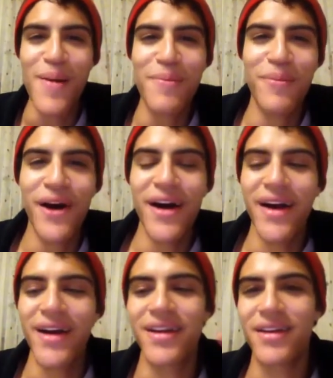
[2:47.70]

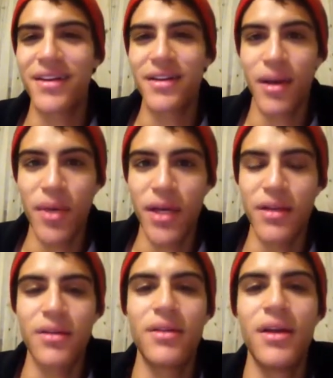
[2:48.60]
But, I
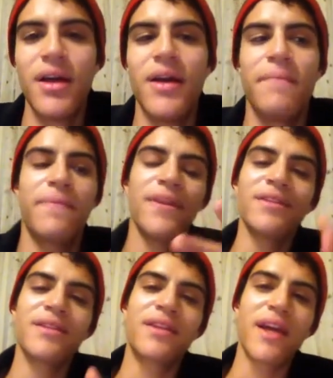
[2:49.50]
mean, this
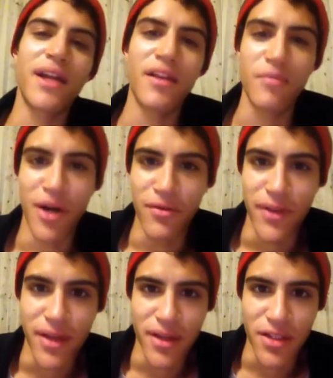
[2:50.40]
is the thing I love about
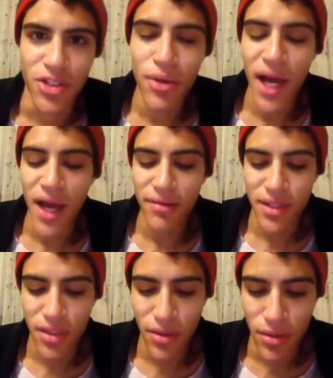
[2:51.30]
vegans. You have
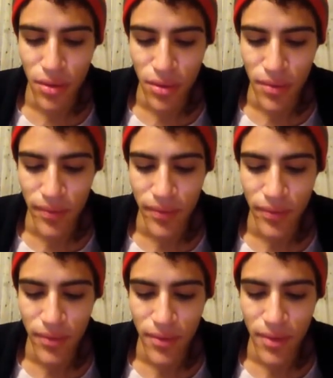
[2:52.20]
to,
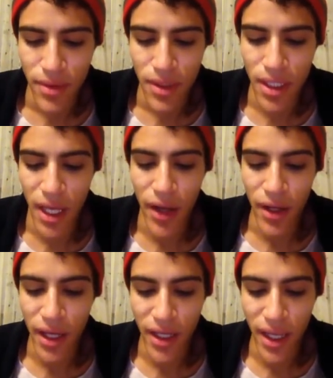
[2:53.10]
and
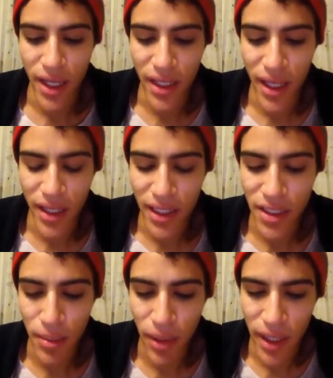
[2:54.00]
I like
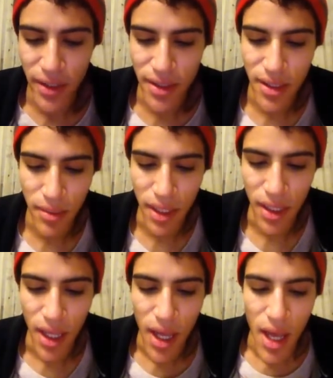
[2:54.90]
to apply this to me,
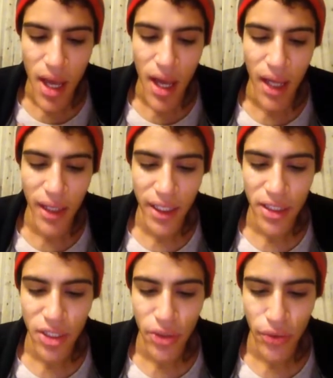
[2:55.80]
I like
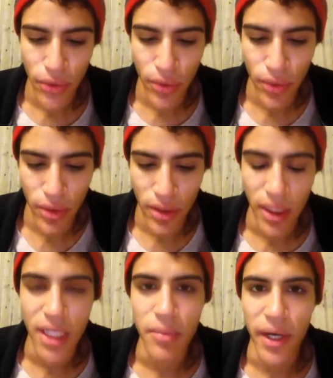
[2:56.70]
to
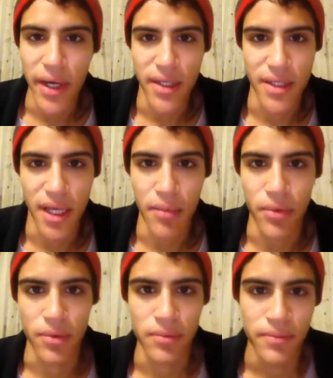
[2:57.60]
lead by
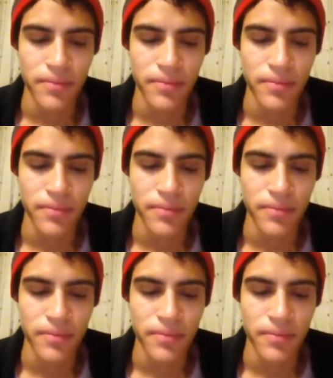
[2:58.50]
example.